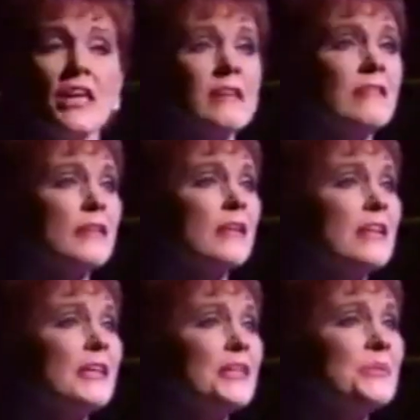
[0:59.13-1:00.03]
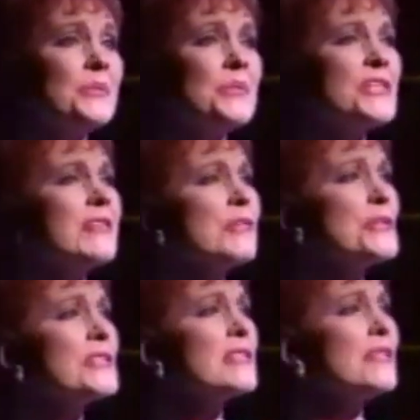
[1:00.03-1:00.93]
its ensemble of talents.
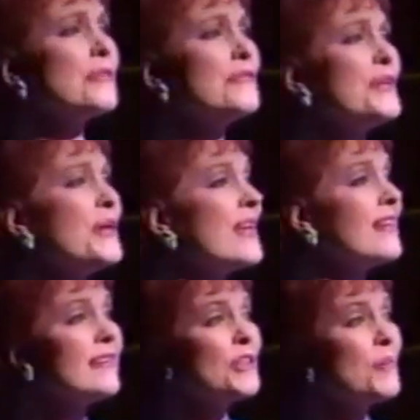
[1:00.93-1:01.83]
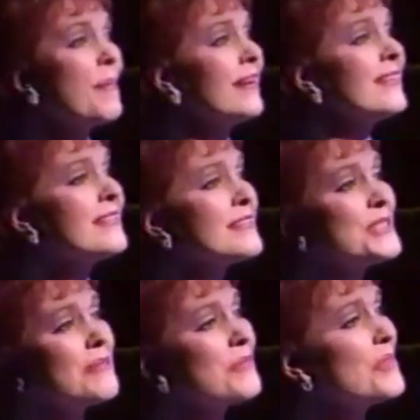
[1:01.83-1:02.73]
Julie Andrews still
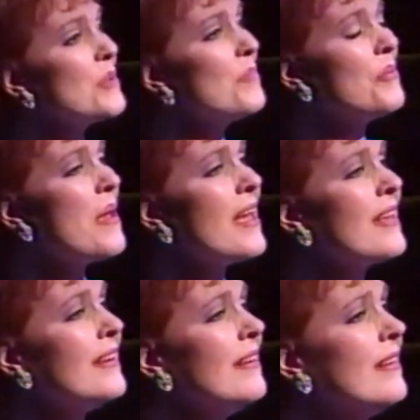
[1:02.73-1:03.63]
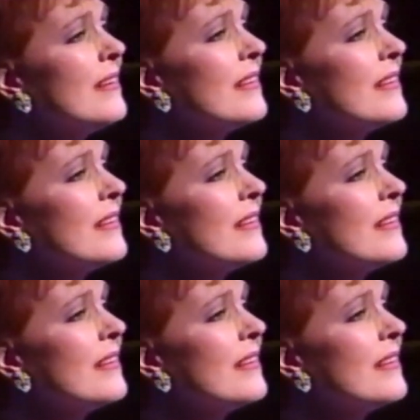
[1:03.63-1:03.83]
sounds and looks pretty much like